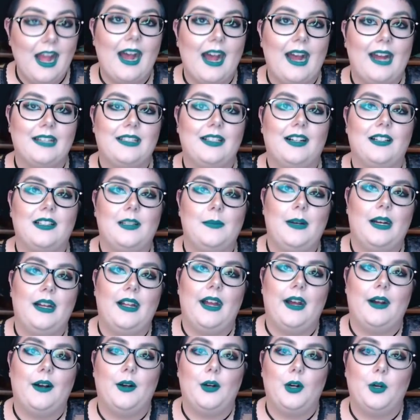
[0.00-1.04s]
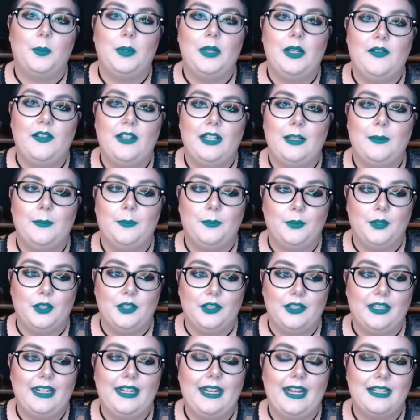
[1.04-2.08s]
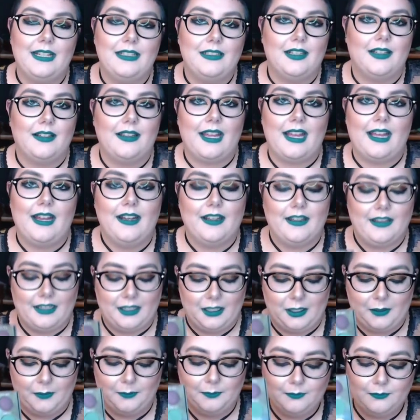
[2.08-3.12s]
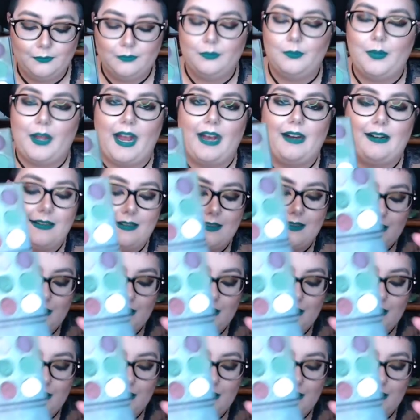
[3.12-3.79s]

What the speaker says: I talked about how OPV Beauty had done that in their palettes.